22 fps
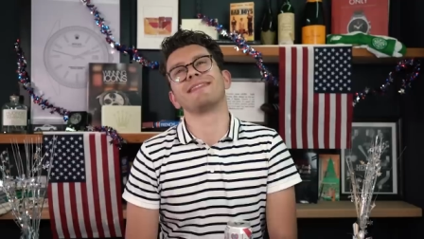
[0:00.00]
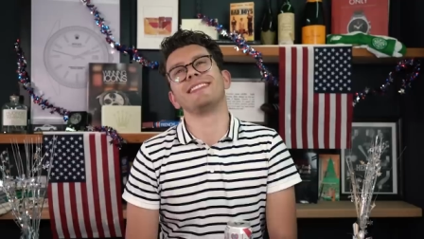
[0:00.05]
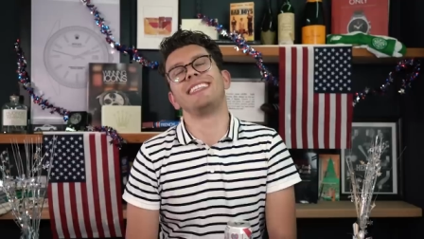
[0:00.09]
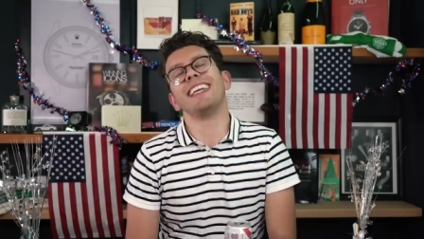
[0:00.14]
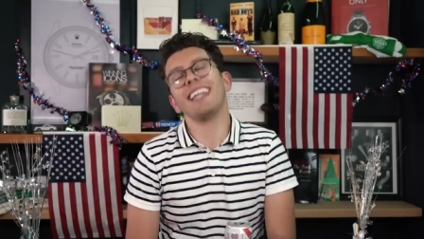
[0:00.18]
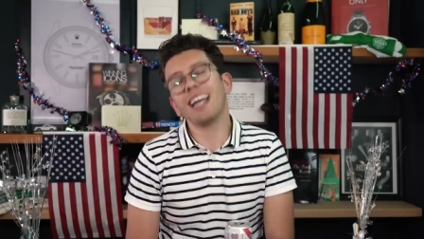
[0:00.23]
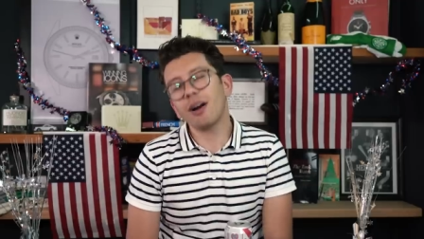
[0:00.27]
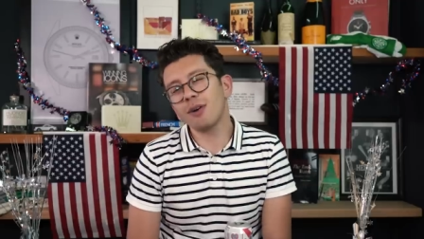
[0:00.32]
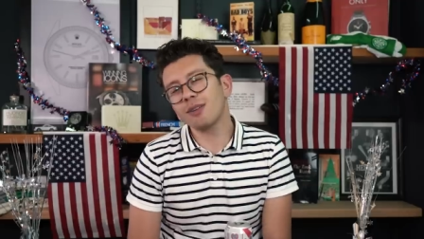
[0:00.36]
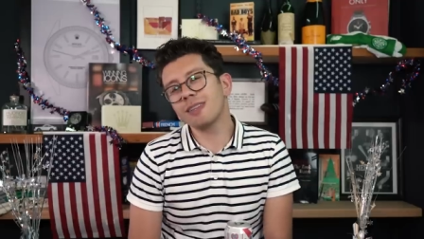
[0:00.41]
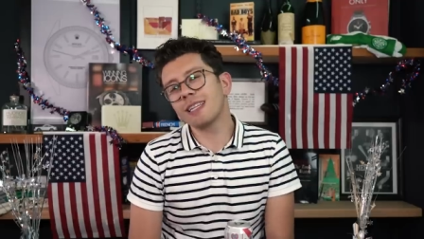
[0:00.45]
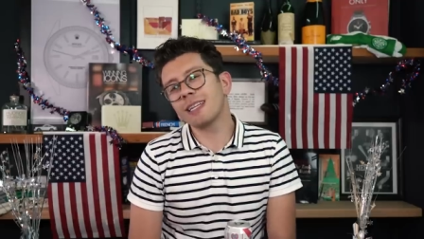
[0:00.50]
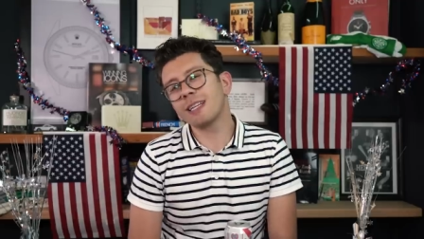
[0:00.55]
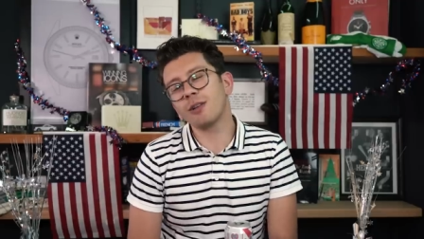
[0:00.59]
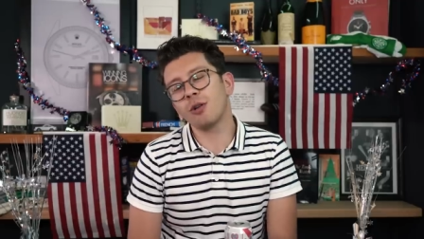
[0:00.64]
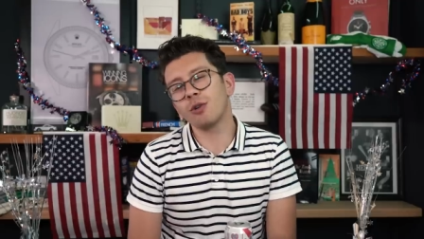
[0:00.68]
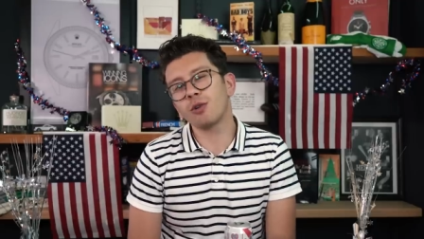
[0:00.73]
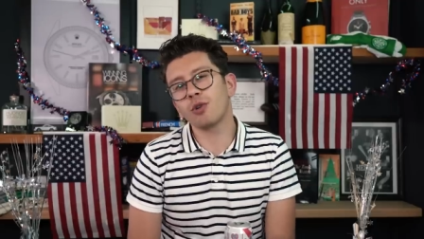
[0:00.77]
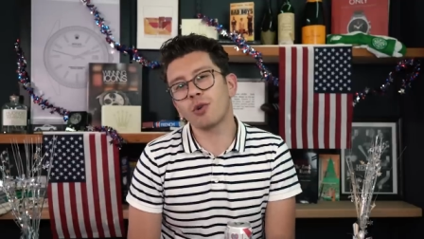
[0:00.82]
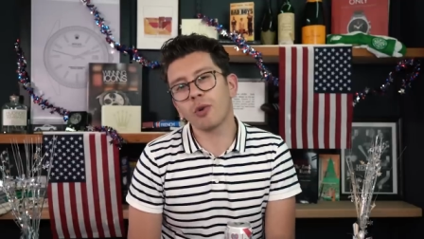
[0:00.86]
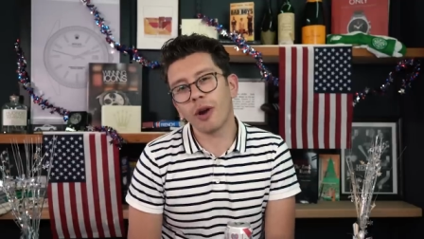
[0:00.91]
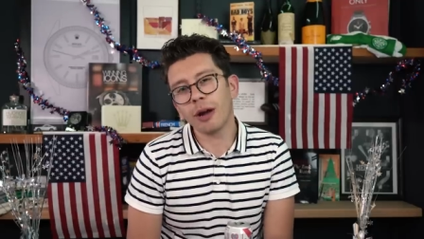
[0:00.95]
Did our little
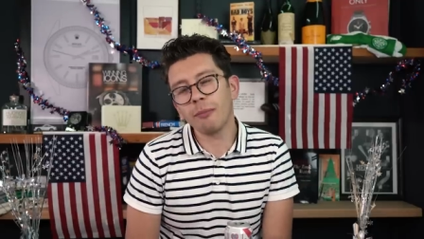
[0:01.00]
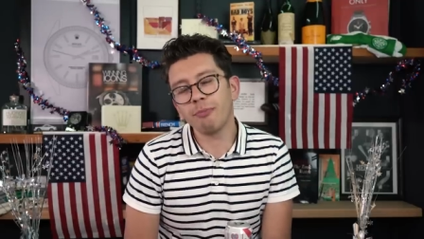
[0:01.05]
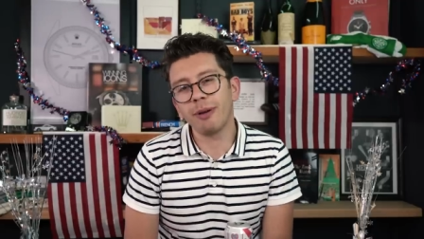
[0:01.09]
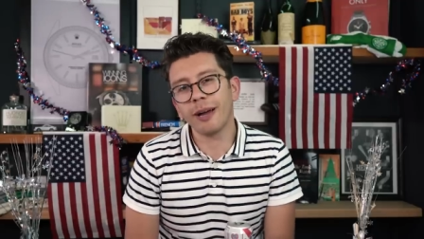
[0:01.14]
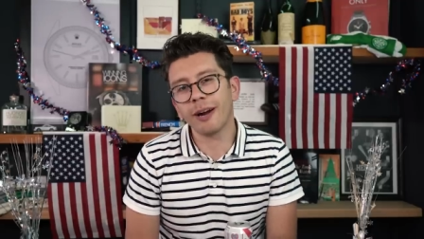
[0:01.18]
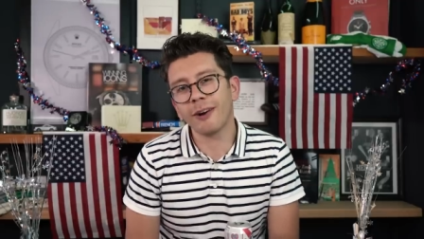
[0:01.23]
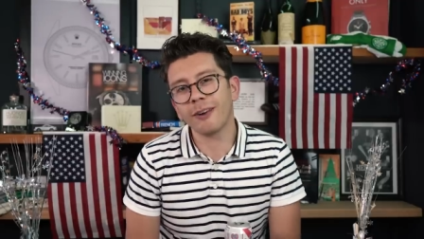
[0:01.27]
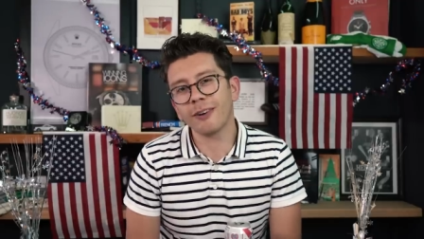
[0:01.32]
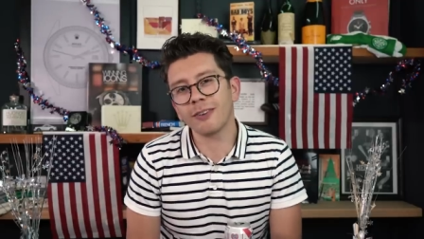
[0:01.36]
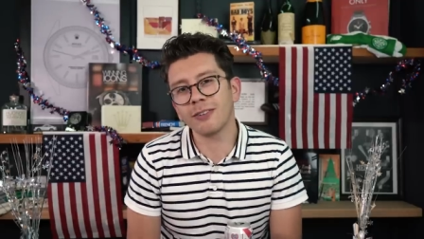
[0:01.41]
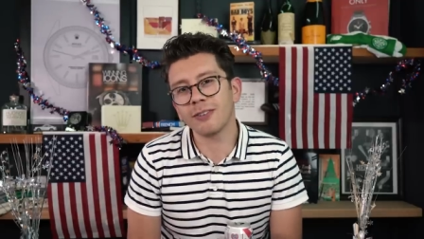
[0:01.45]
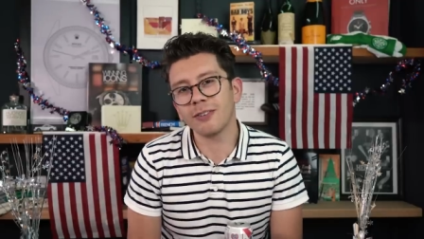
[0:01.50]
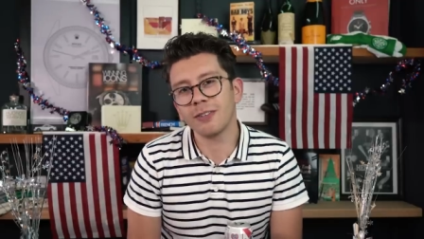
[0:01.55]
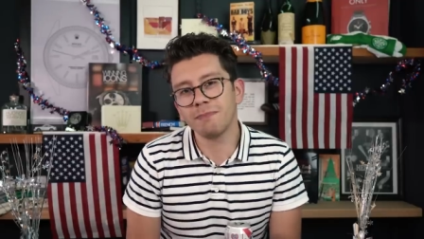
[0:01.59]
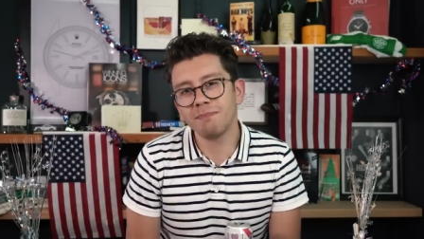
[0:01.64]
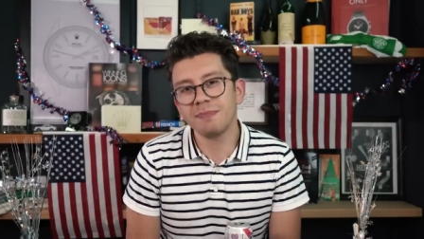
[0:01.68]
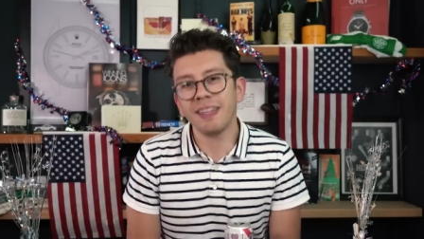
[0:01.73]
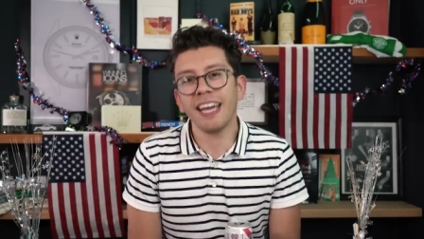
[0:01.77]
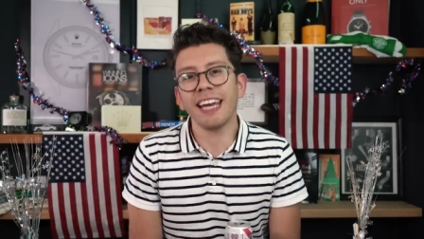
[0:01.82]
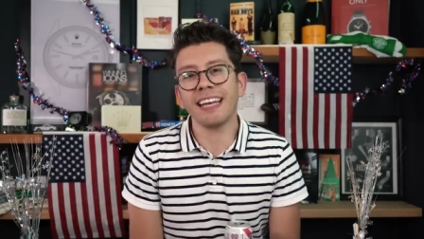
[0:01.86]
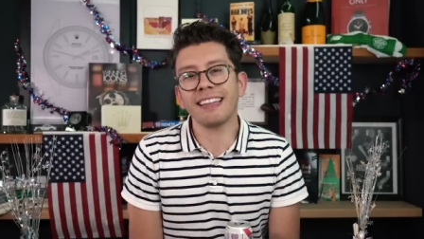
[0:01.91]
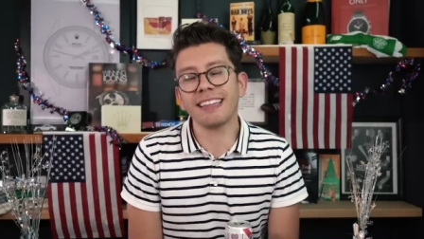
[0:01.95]
old grandparents
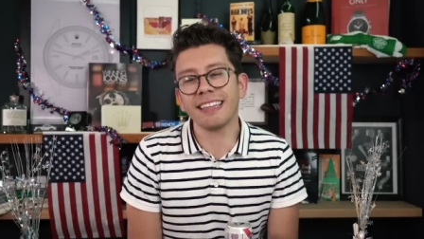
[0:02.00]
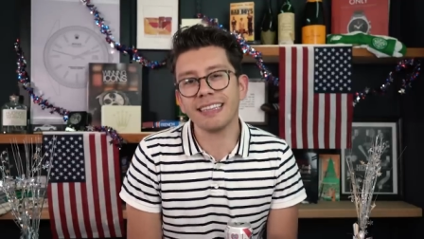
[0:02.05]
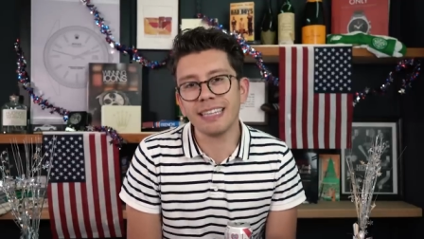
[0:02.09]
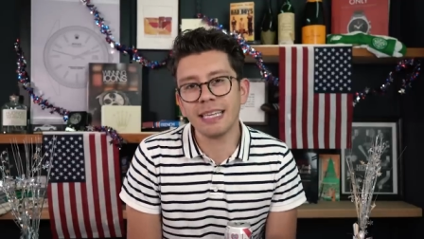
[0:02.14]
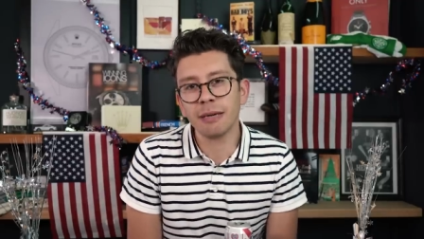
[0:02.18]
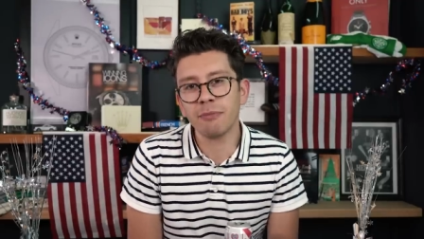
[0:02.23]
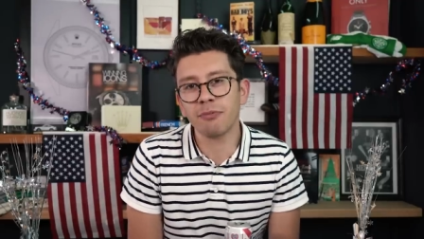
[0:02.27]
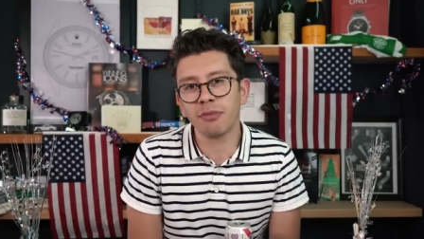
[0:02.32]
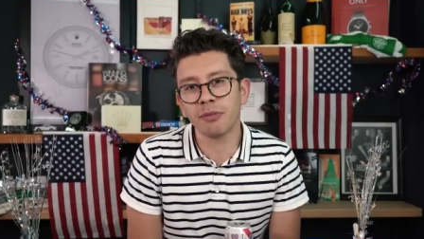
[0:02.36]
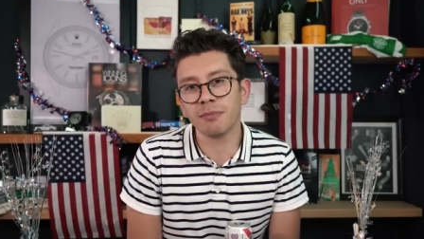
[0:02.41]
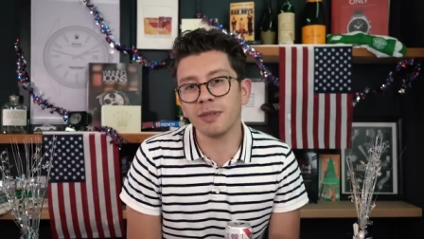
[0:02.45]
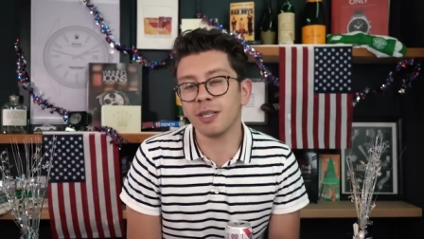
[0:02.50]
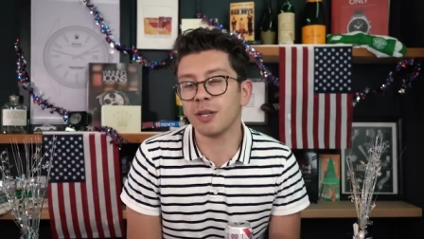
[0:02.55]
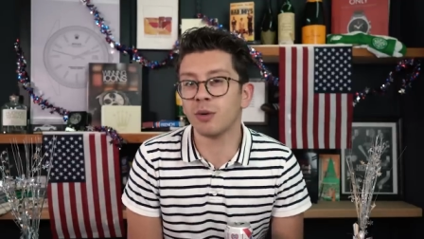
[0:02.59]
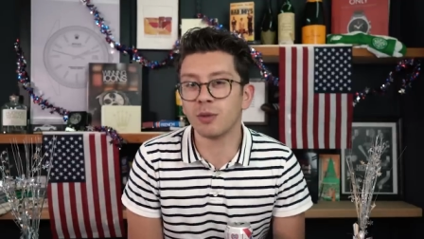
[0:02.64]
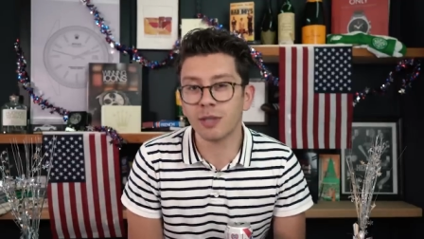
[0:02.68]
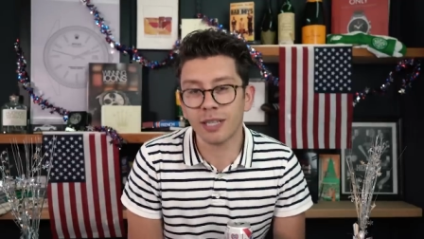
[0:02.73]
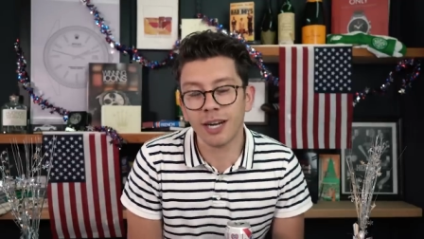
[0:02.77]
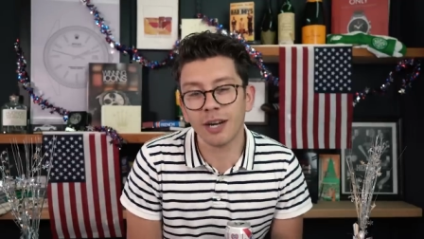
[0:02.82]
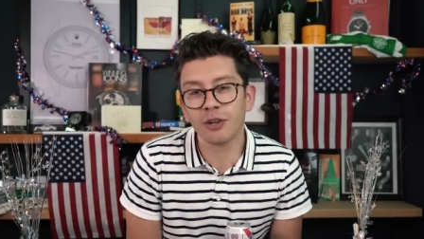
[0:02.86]
take the leap from the old